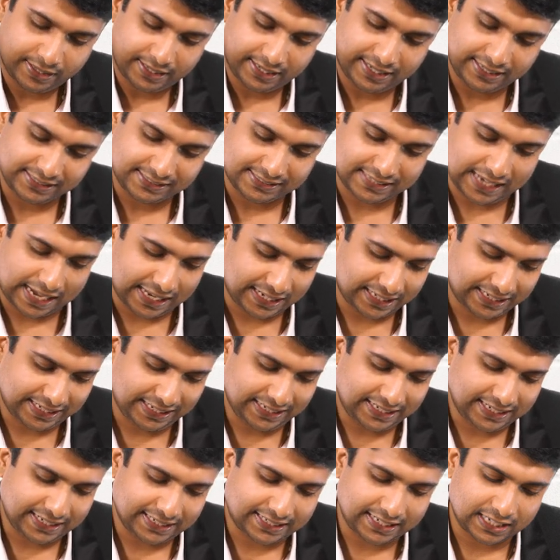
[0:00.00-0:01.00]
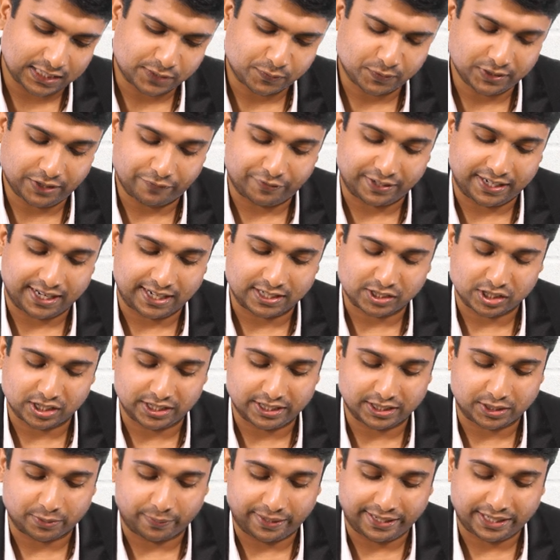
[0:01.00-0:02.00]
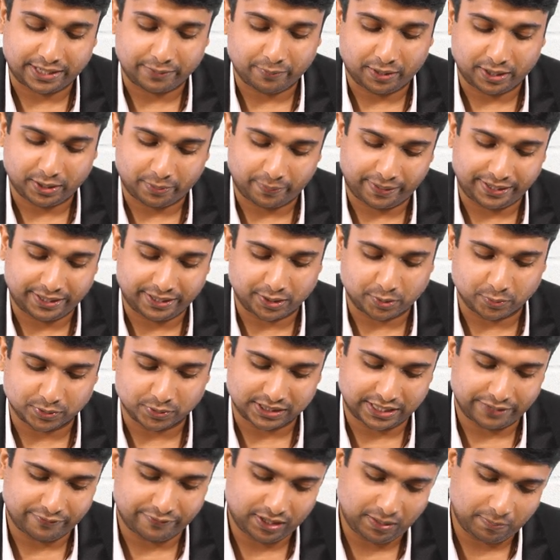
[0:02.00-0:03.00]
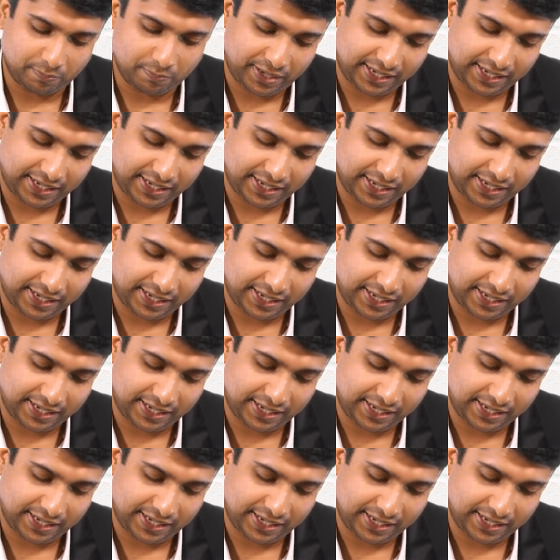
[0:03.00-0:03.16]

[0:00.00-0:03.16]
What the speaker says: His salary details for the financial year 21-22 is given.